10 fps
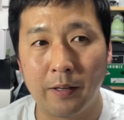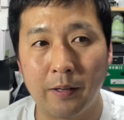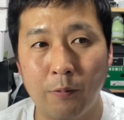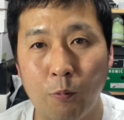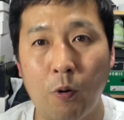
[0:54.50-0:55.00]

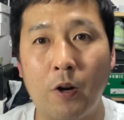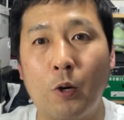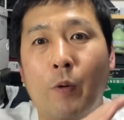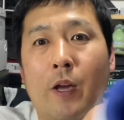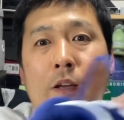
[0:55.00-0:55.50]
walk
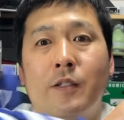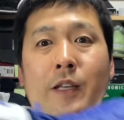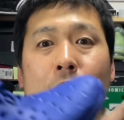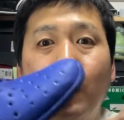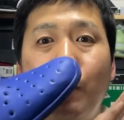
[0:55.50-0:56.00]
away
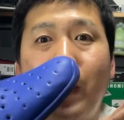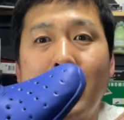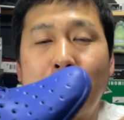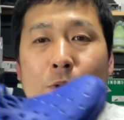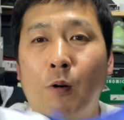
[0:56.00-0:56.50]
saying, don't
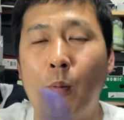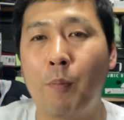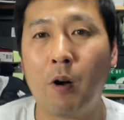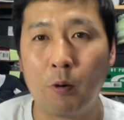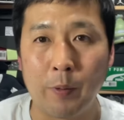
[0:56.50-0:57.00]
pass me the
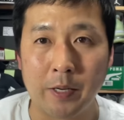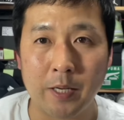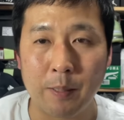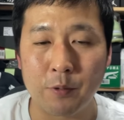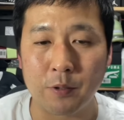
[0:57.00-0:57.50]
ball when it
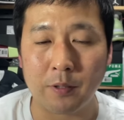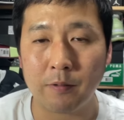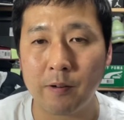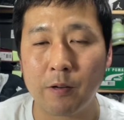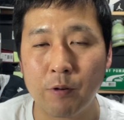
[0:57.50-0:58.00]
comes to
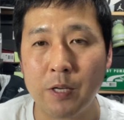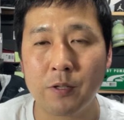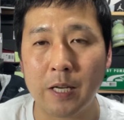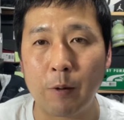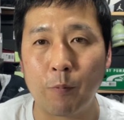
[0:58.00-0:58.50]

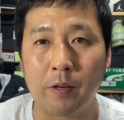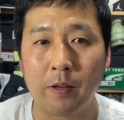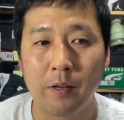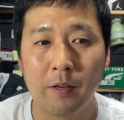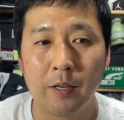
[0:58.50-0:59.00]
crunch time when
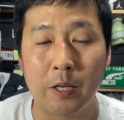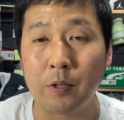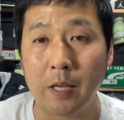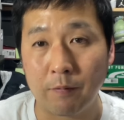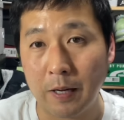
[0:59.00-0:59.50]
he
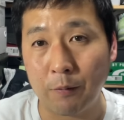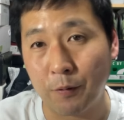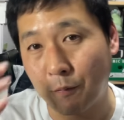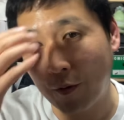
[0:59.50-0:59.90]
could get fouled for a free